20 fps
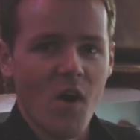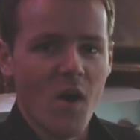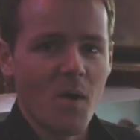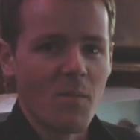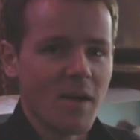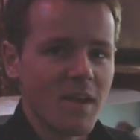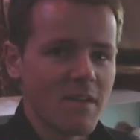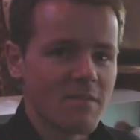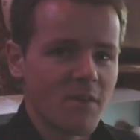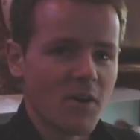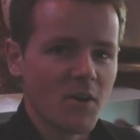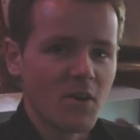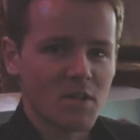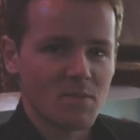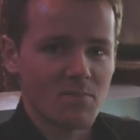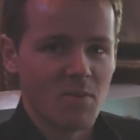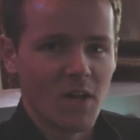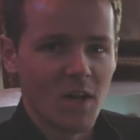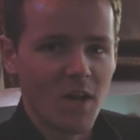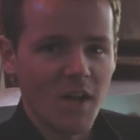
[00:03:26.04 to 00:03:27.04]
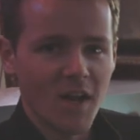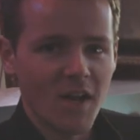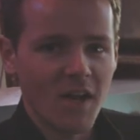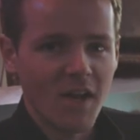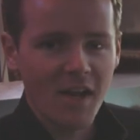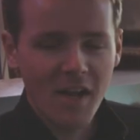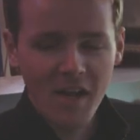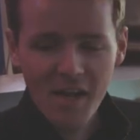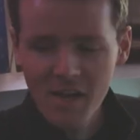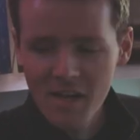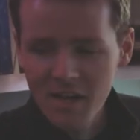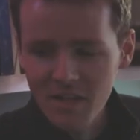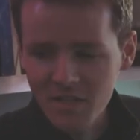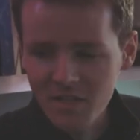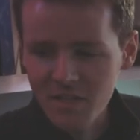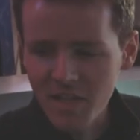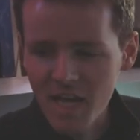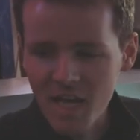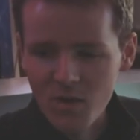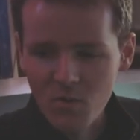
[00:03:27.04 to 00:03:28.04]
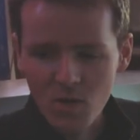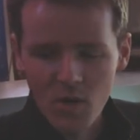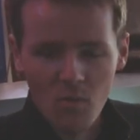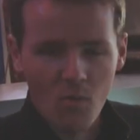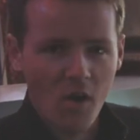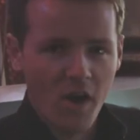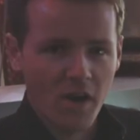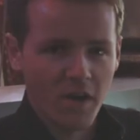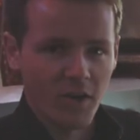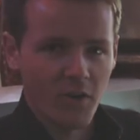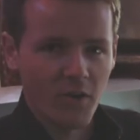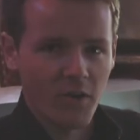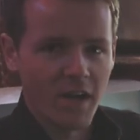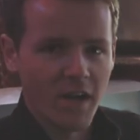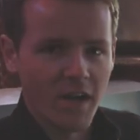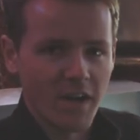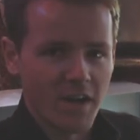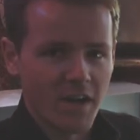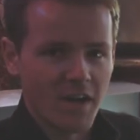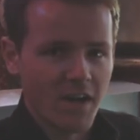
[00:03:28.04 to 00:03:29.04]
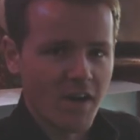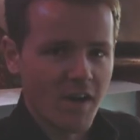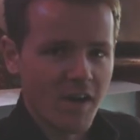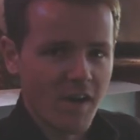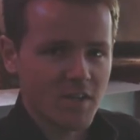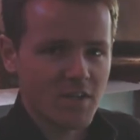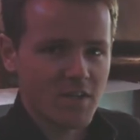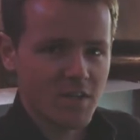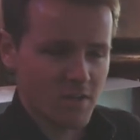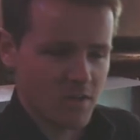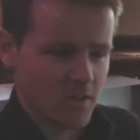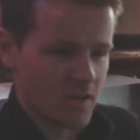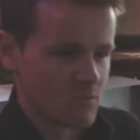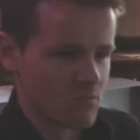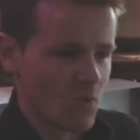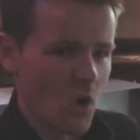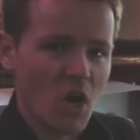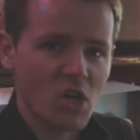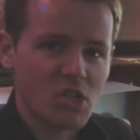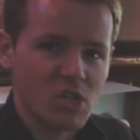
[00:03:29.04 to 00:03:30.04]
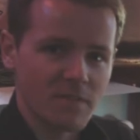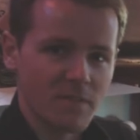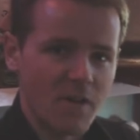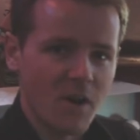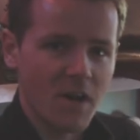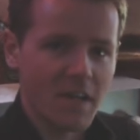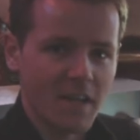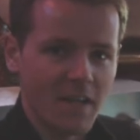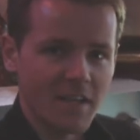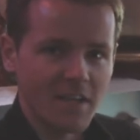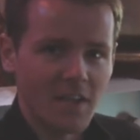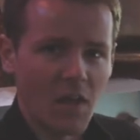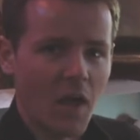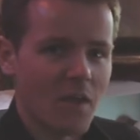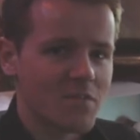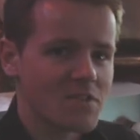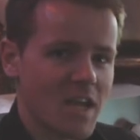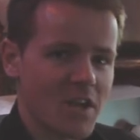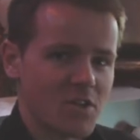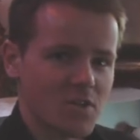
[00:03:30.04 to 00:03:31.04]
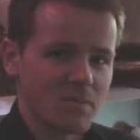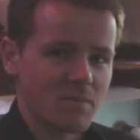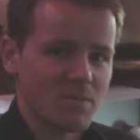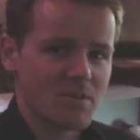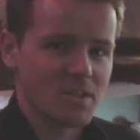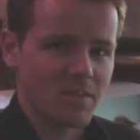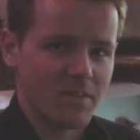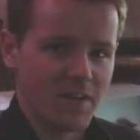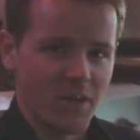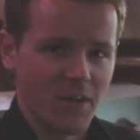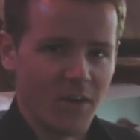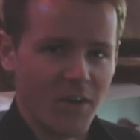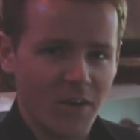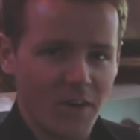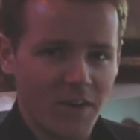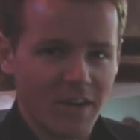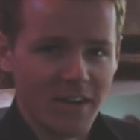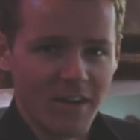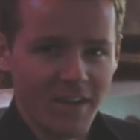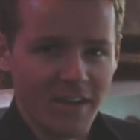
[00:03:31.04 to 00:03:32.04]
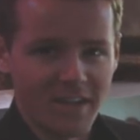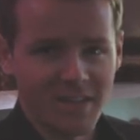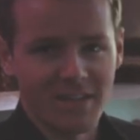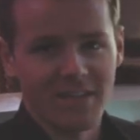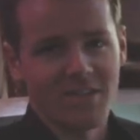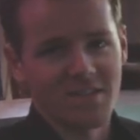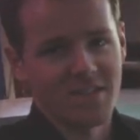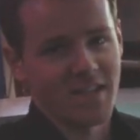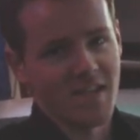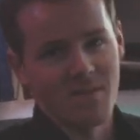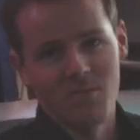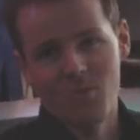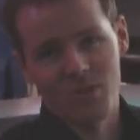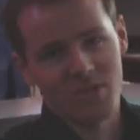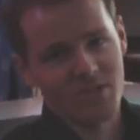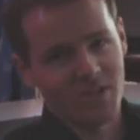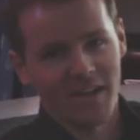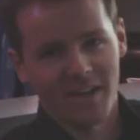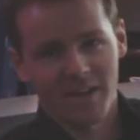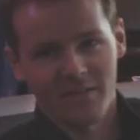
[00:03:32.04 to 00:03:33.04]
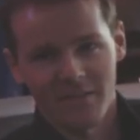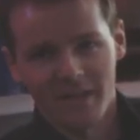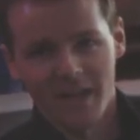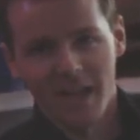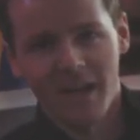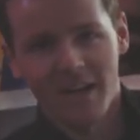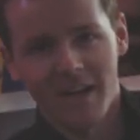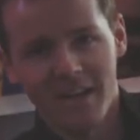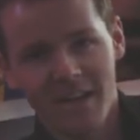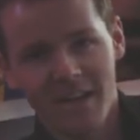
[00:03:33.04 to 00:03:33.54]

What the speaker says: I'm a focus puller. Today we are working on a Raja Virdi live session music video. It doesn't get more exciting than that.